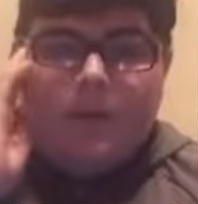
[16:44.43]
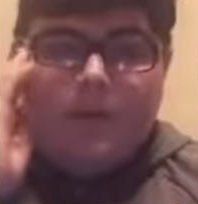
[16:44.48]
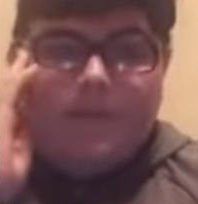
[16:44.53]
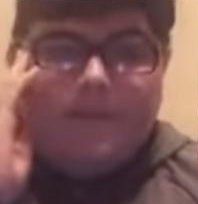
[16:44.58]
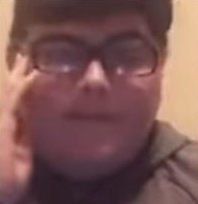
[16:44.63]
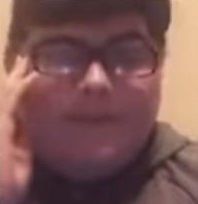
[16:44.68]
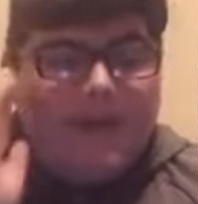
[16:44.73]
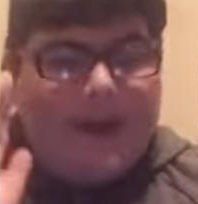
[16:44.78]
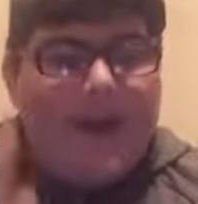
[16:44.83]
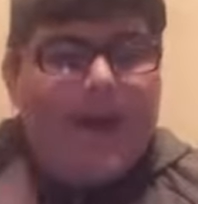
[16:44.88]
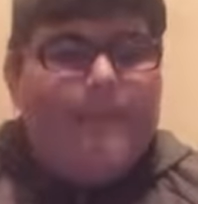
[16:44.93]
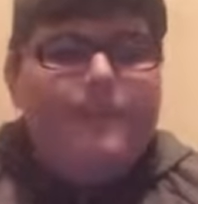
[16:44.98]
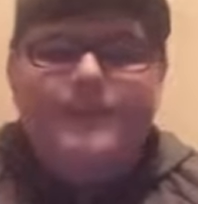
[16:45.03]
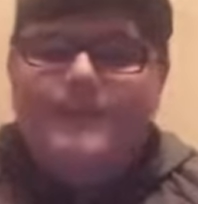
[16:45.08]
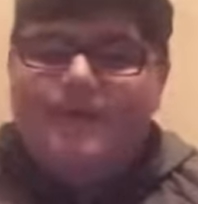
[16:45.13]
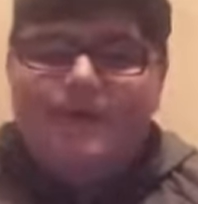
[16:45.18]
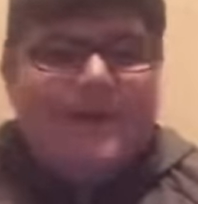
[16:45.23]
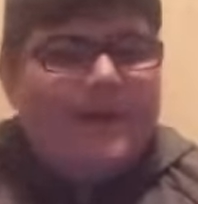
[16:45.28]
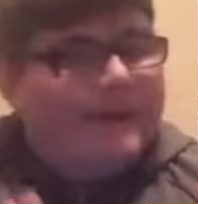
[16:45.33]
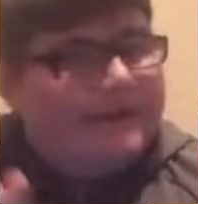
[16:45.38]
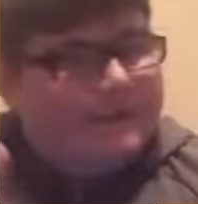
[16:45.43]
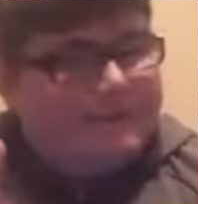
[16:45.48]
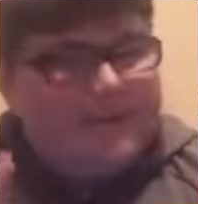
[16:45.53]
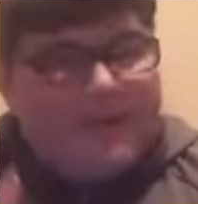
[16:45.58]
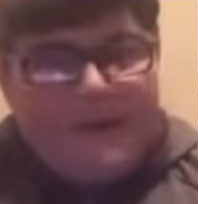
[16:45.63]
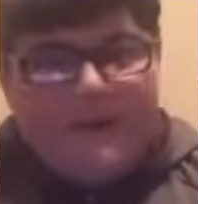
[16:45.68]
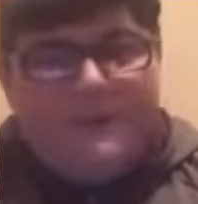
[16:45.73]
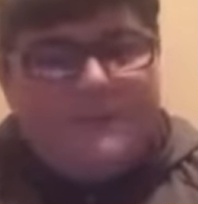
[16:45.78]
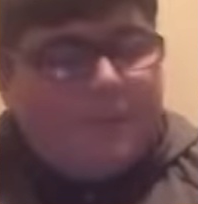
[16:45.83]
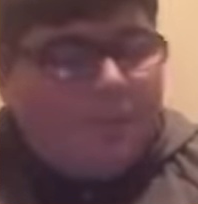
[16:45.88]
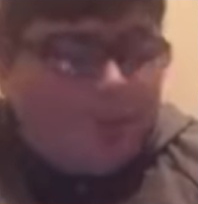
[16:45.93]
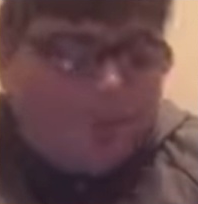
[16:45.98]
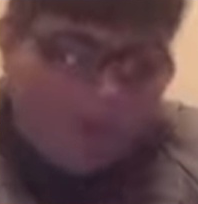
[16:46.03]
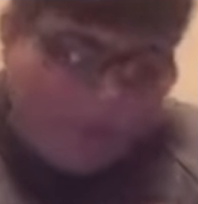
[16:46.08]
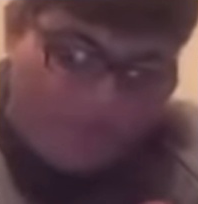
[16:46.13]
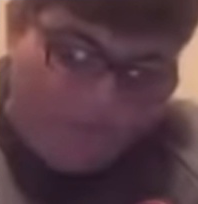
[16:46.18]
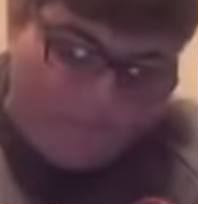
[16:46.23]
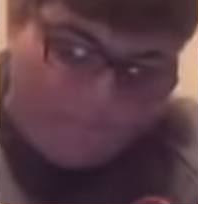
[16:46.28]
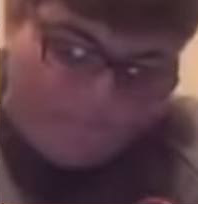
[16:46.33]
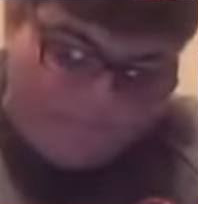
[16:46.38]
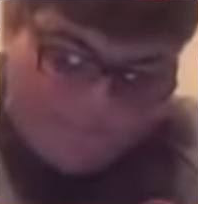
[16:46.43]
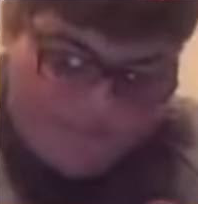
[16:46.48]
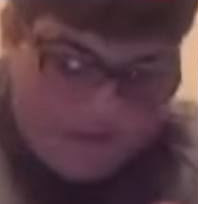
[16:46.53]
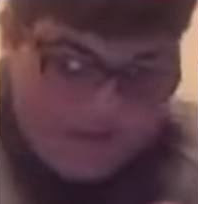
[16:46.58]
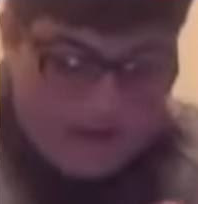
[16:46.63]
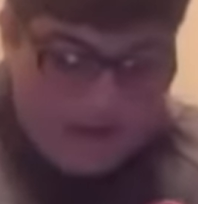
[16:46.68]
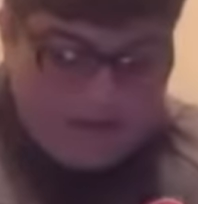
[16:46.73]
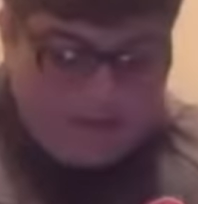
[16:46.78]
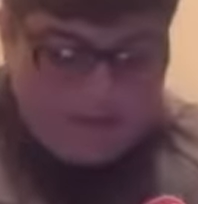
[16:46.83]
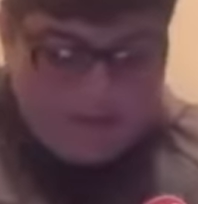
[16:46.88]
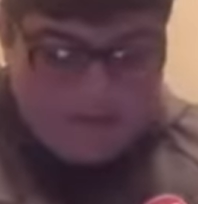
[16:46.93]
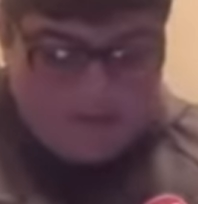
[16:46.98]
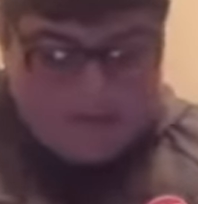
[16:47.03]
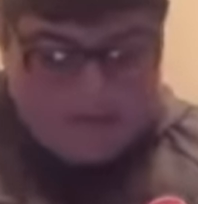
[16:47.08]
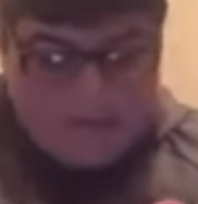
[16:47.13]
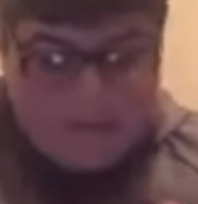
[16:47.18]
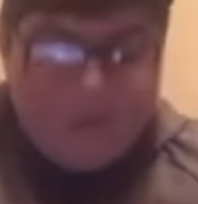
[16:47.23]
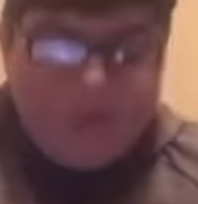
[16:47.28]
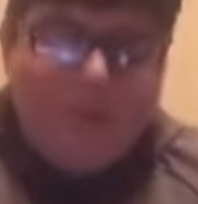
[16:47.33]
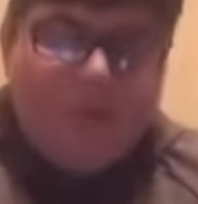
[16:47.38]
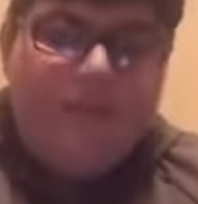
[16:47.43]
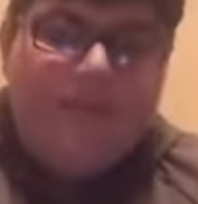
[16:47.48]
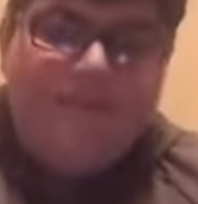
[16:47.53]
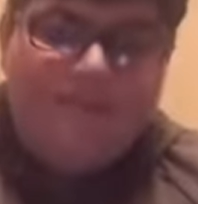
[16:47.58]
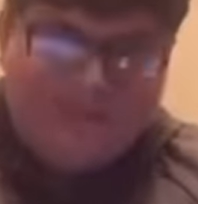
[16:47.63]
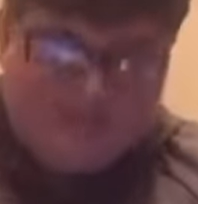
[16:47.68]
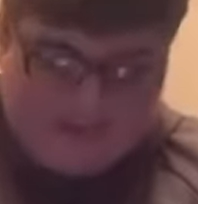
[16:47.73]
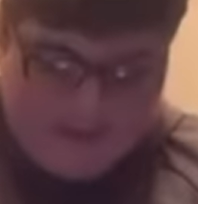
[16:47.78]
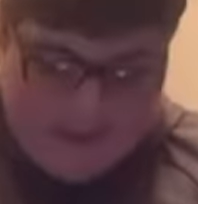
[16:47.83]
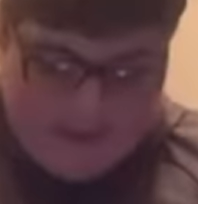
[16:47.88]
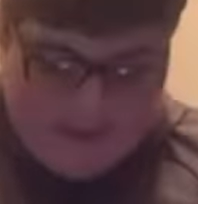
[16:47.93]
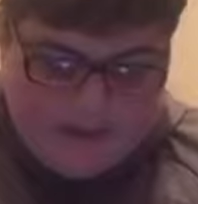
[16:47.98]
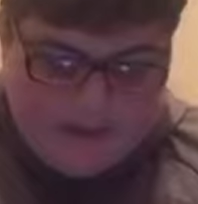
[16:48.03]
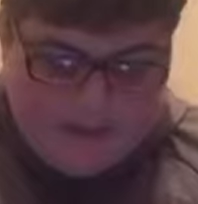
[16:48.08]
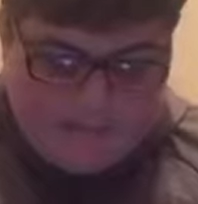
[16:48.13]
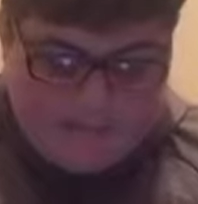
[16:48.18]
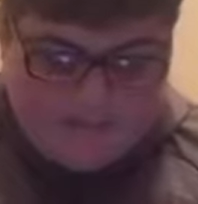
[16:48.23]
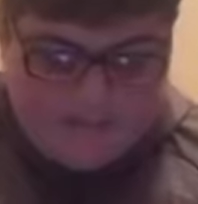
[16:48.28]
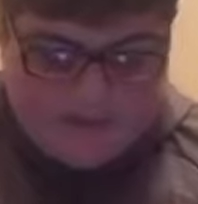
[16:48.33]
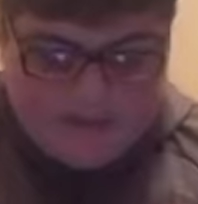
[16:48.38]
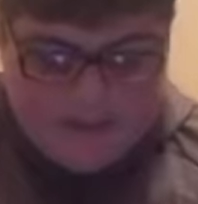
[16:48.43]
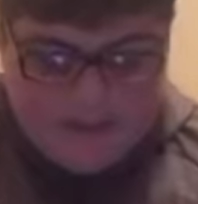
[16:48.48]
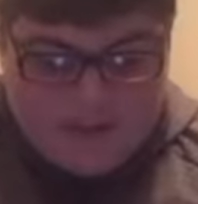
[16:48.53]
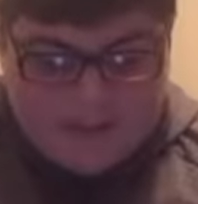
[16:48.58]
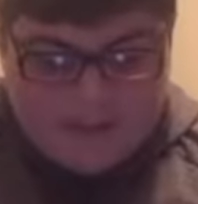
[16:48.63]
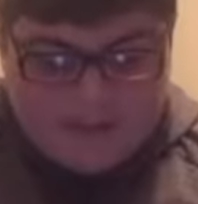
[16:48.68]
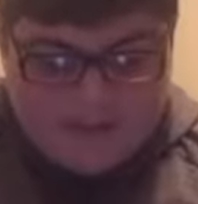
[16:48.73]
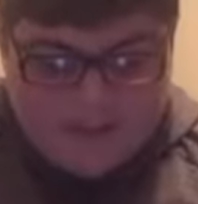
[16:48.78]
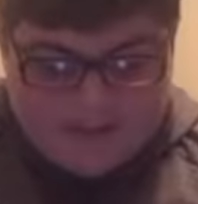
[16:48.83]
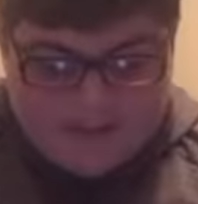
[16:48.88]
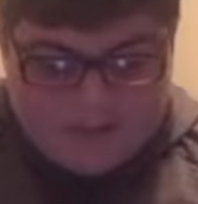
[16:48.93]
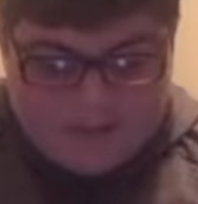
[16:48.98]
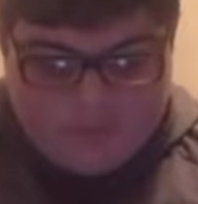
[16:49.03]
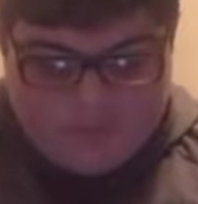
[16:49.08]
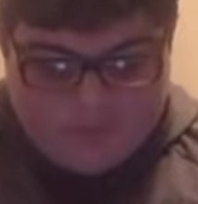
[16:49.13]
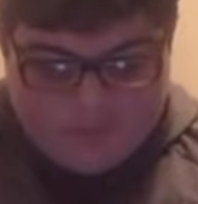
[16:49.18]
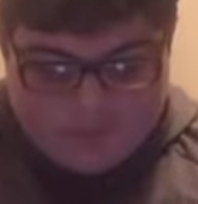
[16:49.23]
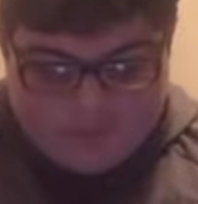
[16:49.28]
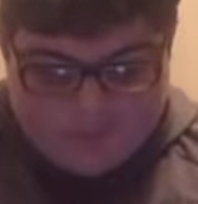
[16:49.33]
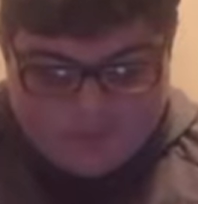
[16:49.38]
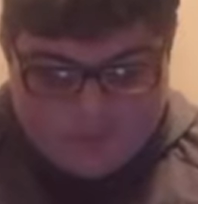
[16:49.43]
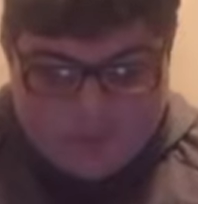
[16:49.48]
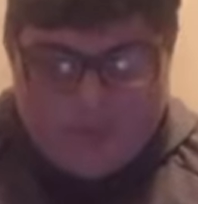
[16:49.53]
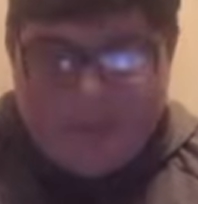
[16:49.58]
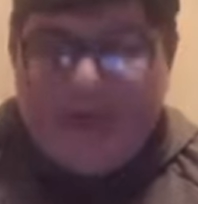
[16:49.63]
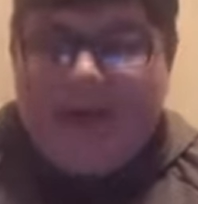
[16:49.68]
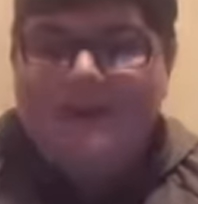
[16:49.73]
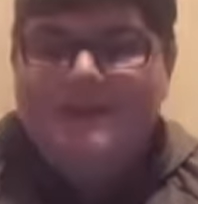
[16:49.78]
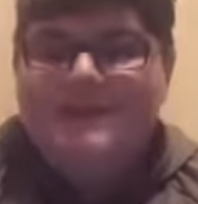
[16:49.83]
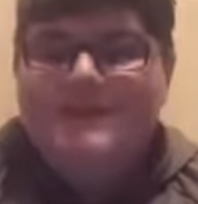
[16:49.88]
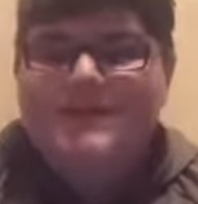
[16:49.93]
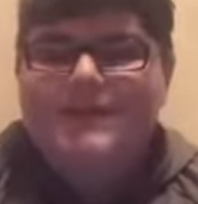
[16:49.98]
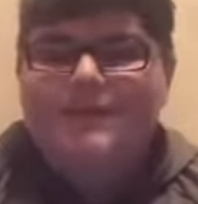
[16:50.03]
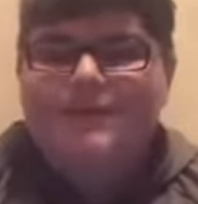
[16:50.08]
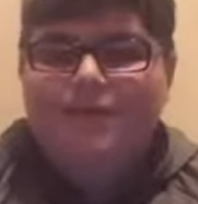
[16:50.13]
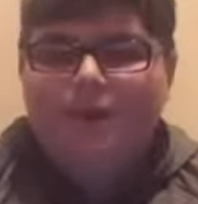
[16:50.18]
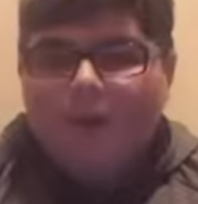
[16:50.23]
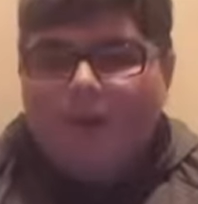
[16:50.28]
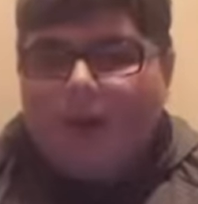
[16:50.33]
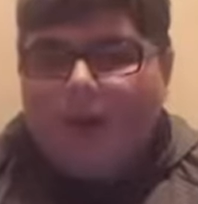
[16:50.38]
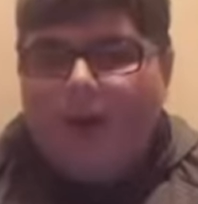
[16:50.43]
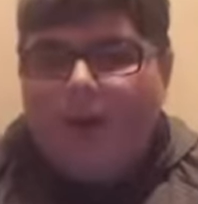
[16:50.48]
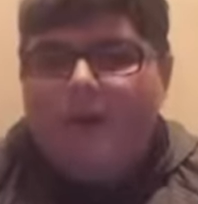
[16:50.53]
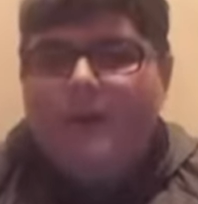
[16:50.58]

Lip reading: The atmosphere is piss poor in the stadium. So, let's move on to Aston Villa.